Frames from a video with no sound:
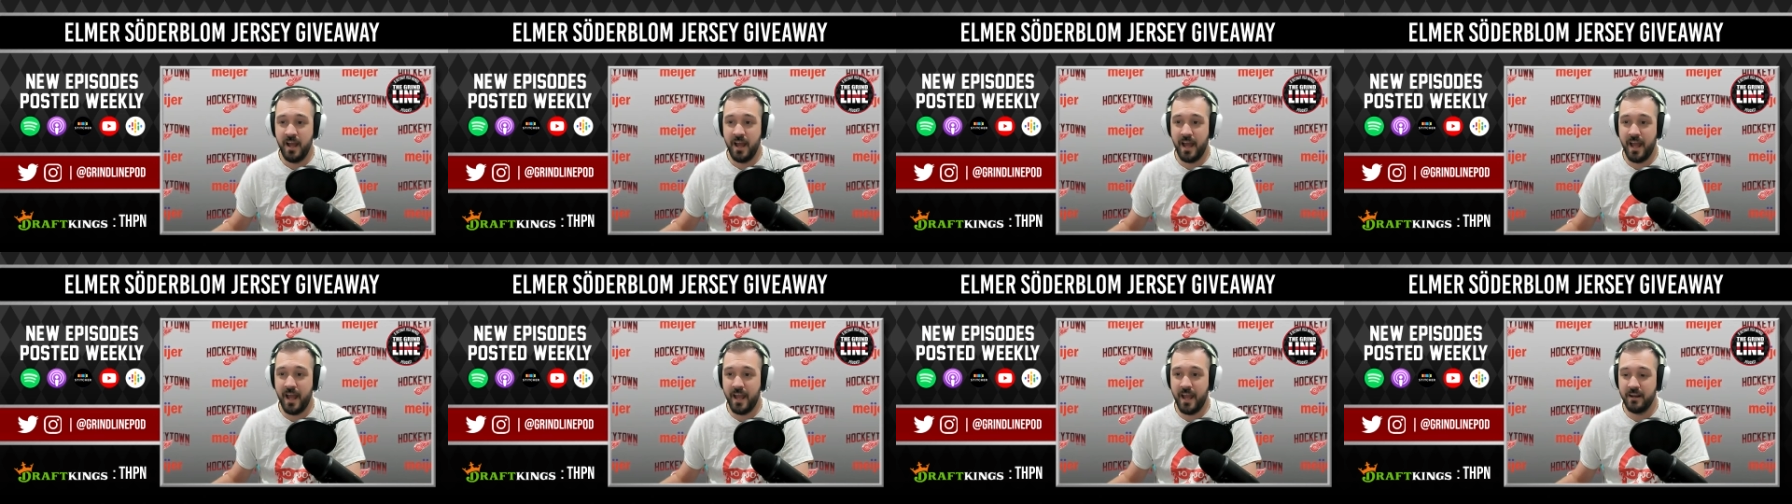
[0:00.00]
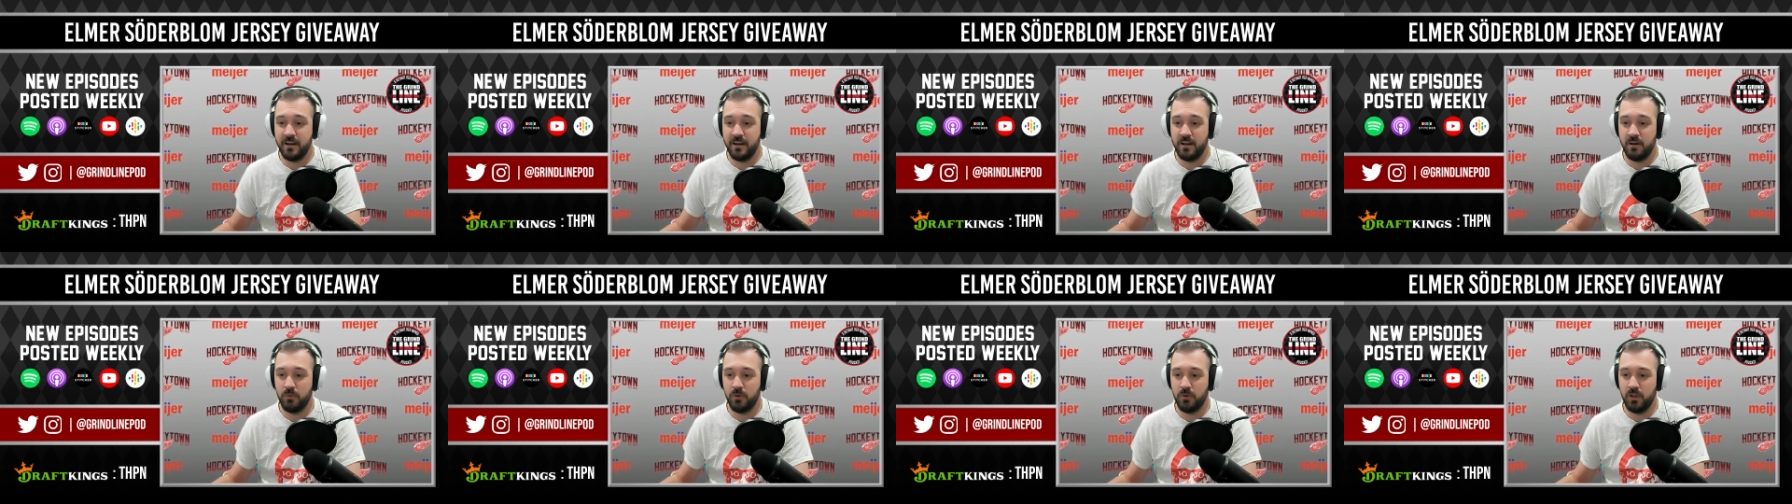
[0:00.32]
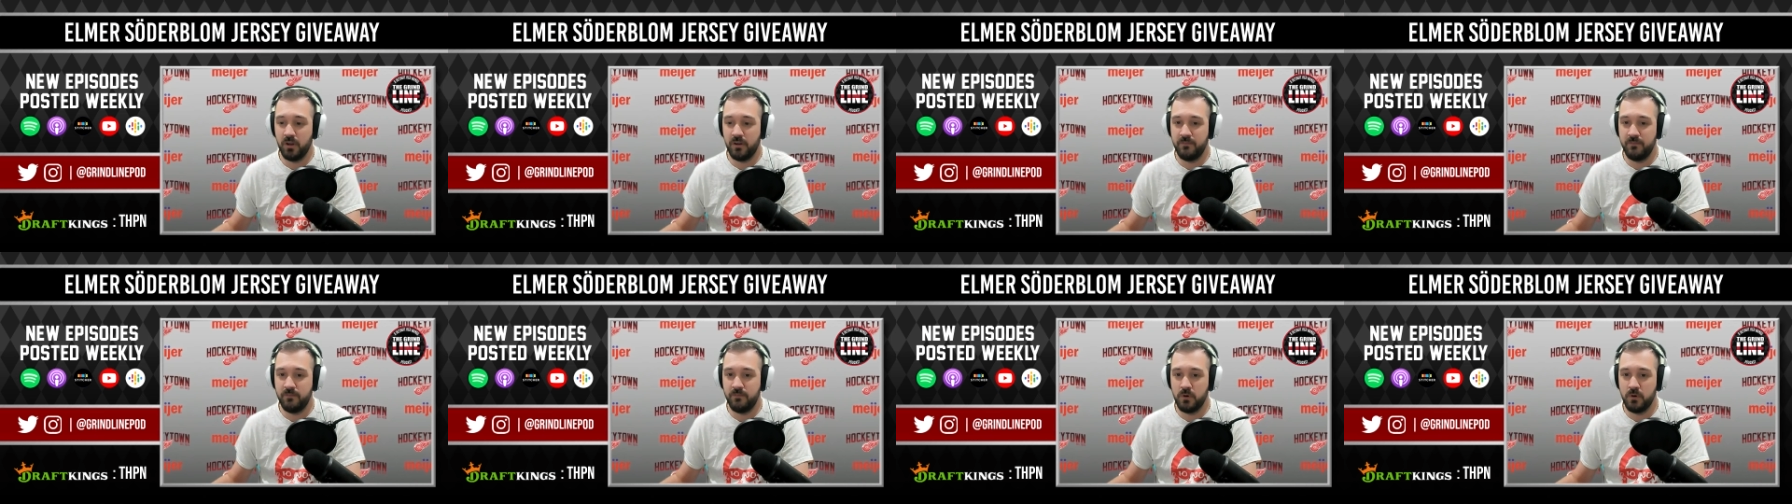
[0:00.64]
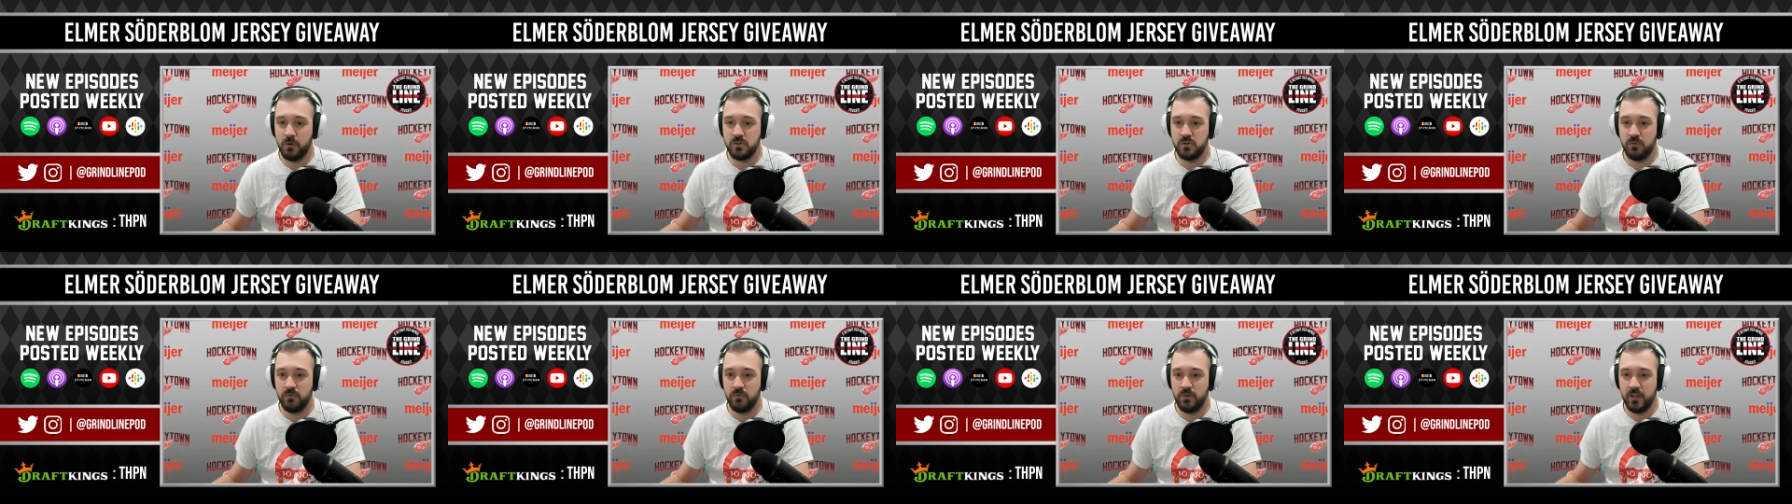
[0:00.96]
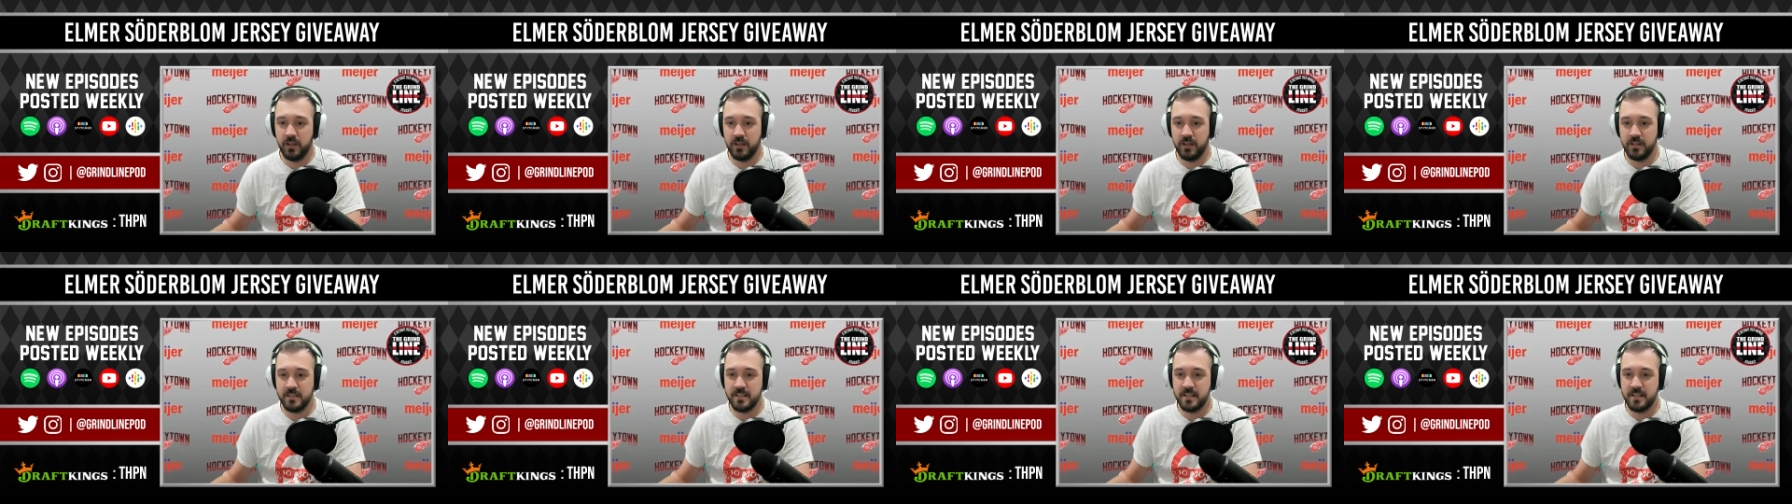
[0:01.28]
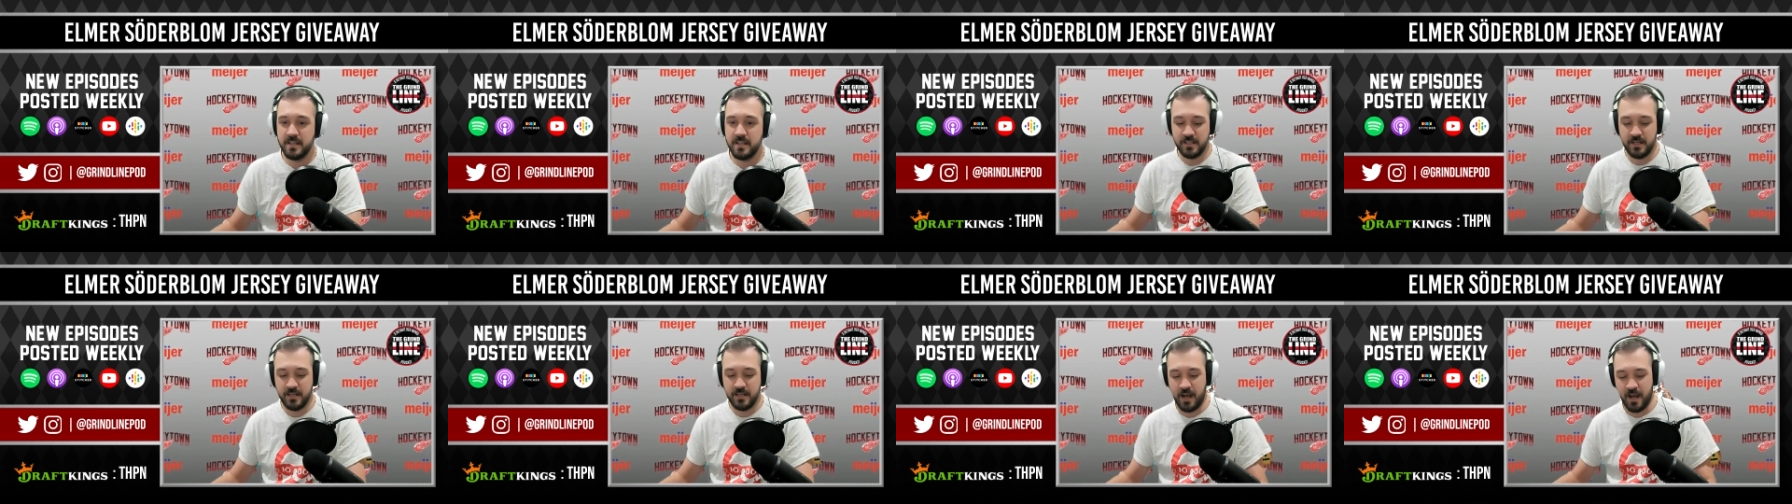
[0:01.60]
And we're looking forward to a really good
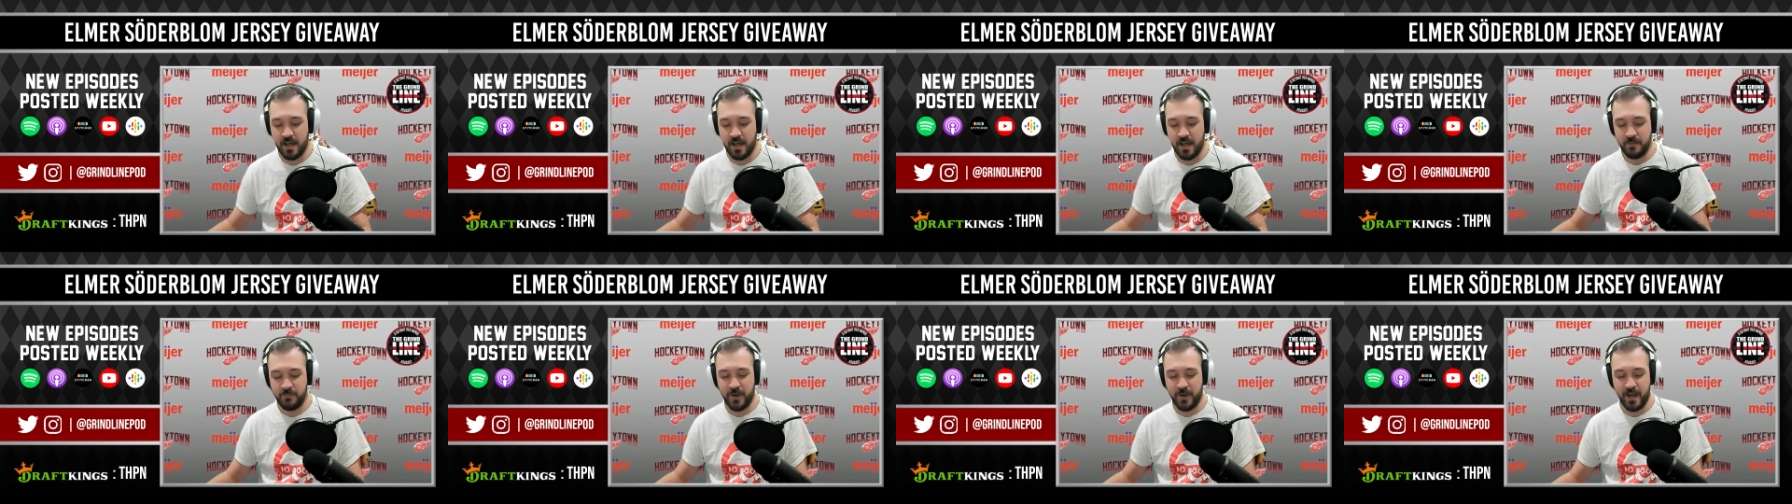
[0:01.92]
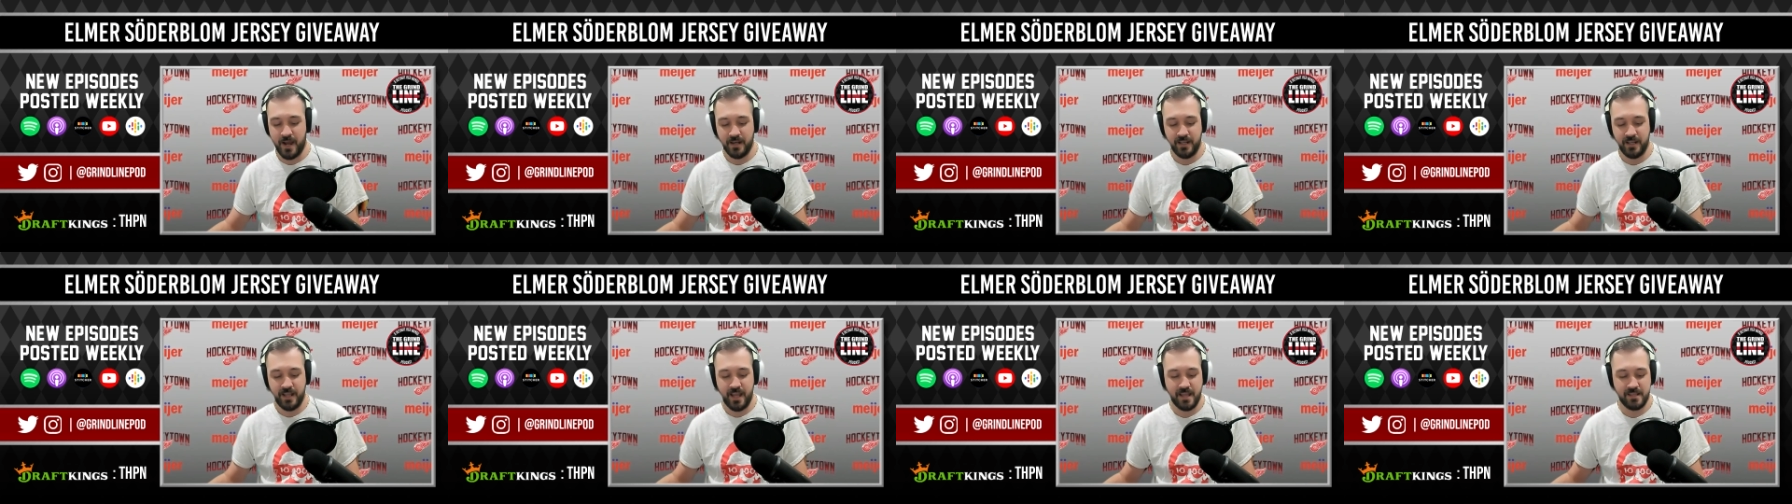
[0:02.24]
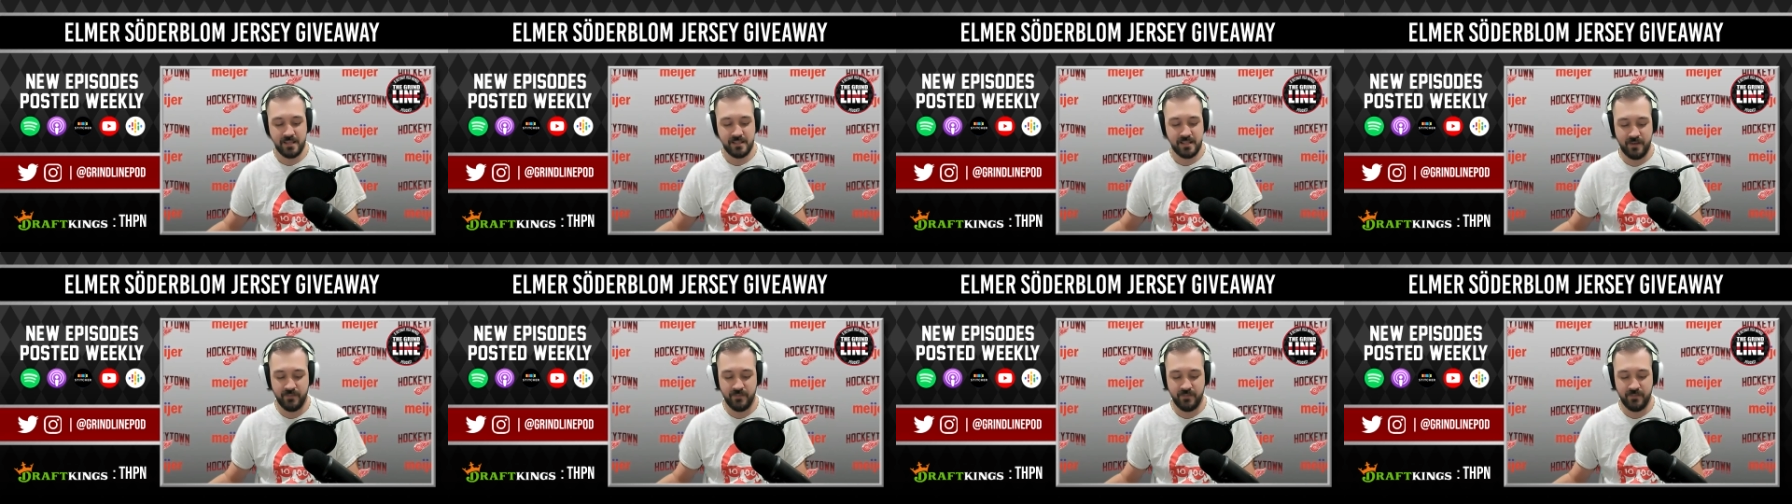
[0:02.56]
season on the podcast,